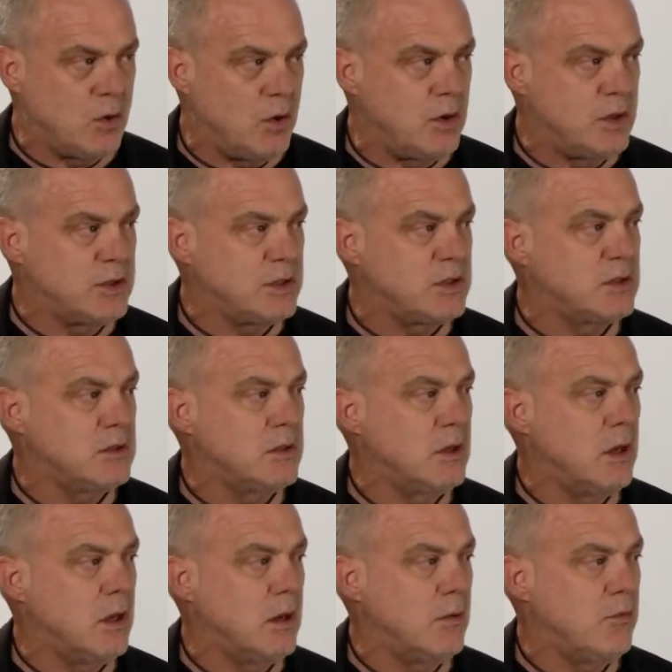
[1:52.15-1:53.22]
goals
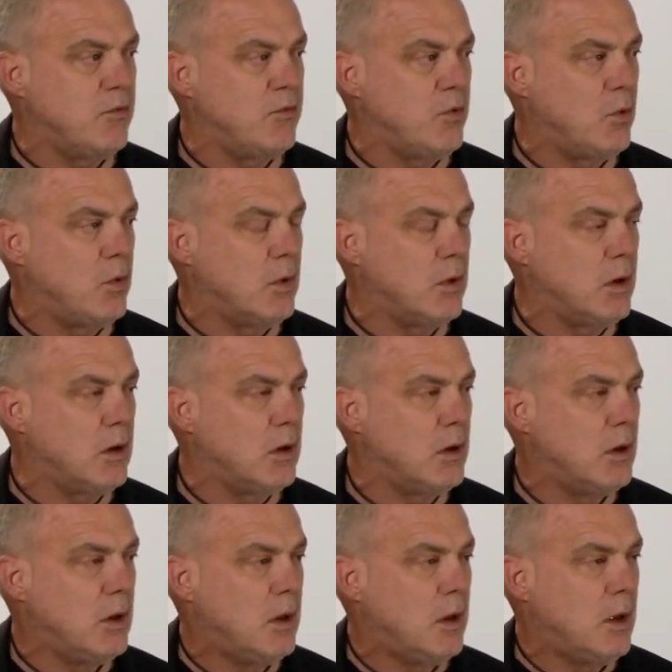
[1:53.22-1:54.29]
um, for
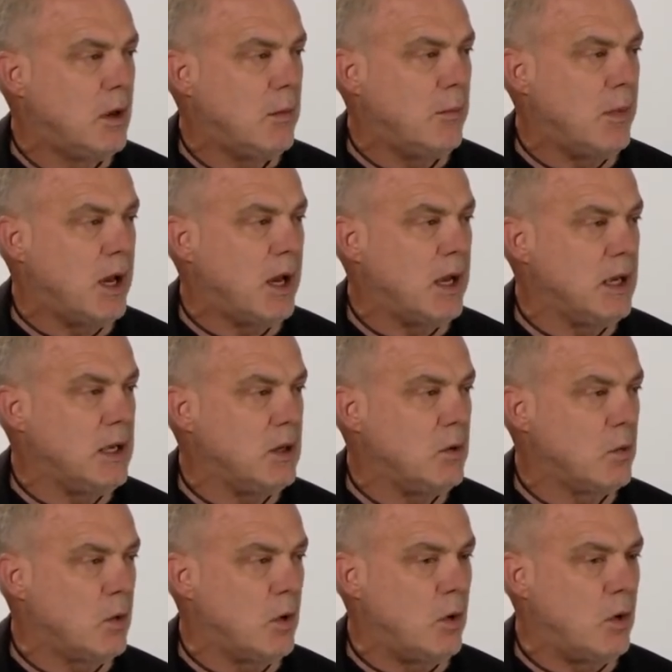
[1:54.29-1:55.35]
my
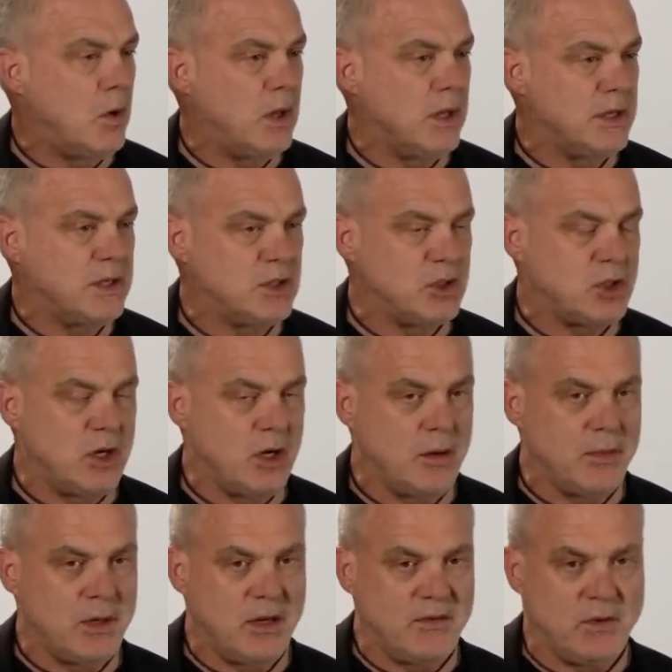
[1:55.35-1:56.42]
role as
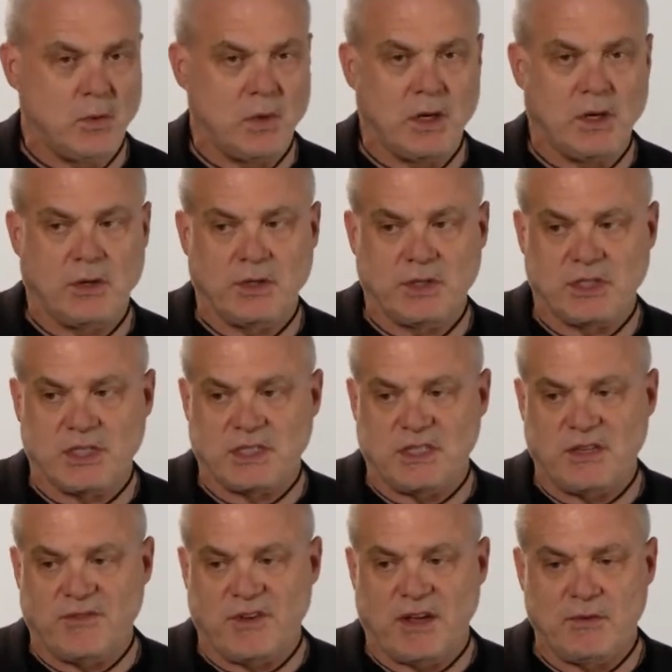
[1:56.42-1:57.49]
chairman of a
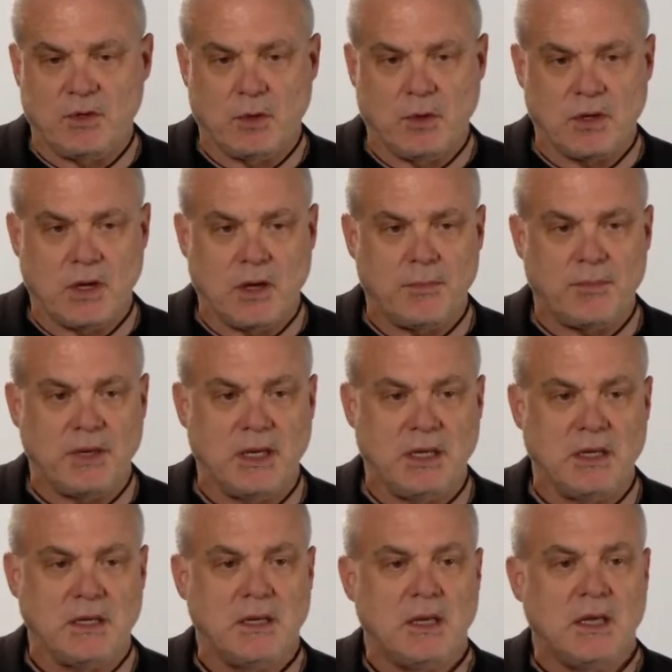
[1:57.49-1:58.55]
165-year-old
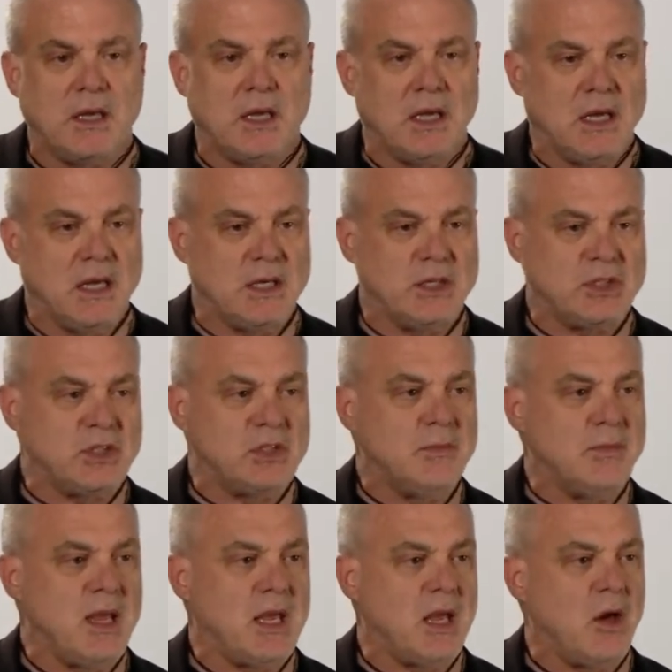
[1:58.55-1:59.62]
company is
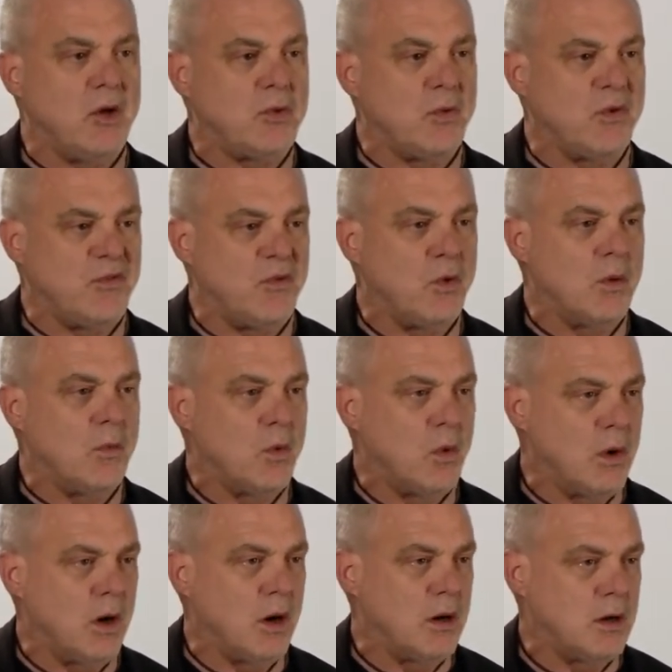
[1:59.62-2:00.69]
to make health reform
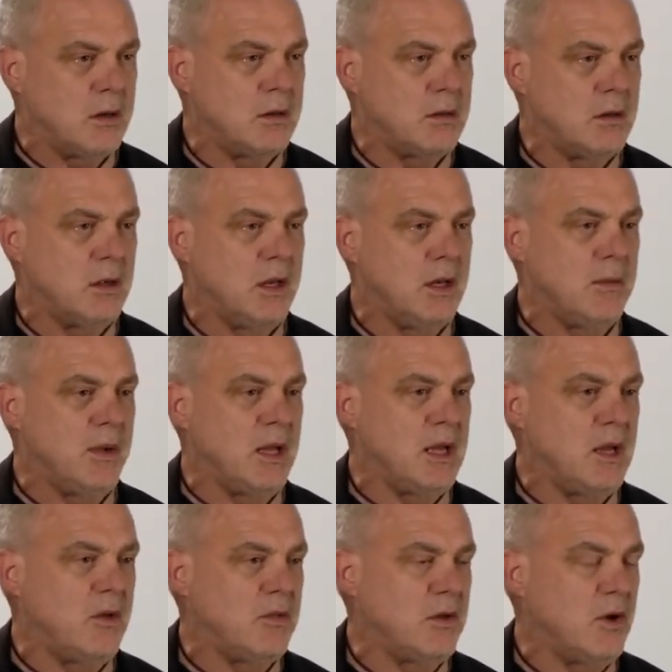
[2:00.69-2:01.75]
work and to make
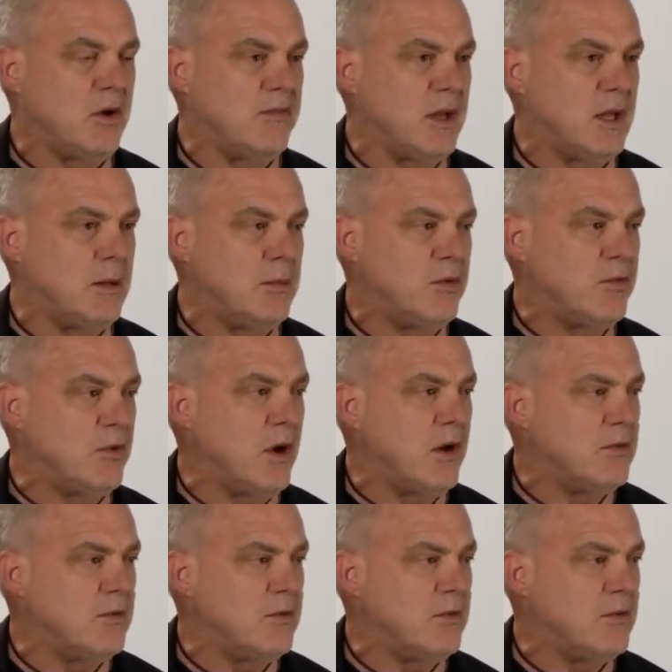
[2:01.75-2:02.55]
healthcare available for